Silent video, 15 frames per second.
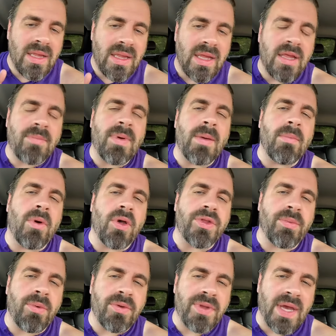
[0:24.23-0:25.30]
There's been
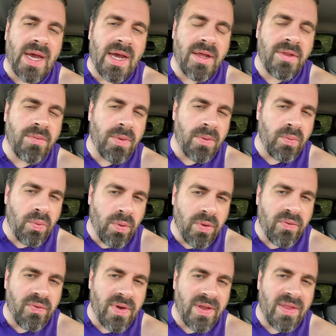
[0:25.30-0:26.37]
multiple times when
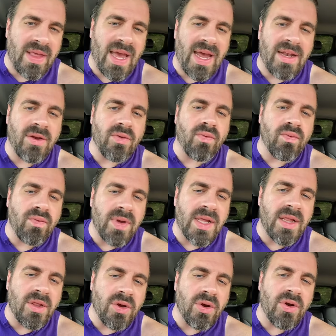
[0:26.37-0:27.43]
Wolverine's had to
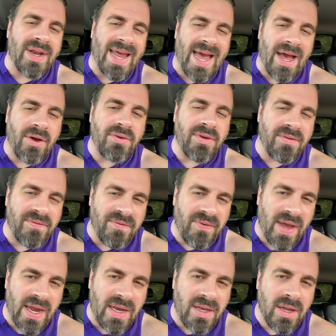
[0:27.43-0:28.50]
relearn how to
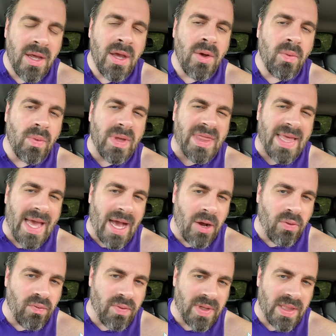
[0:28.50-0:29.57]
fight without
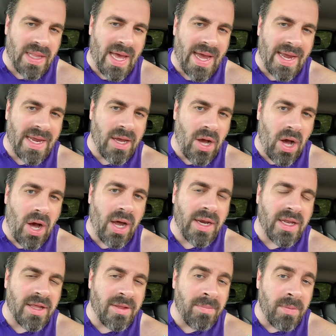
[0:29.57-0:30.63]
relying on
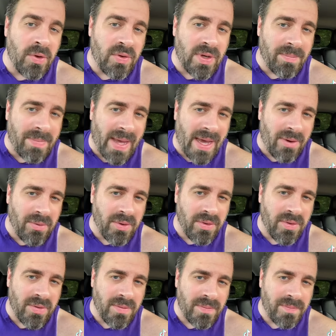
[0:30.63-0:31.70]
his mutant powers.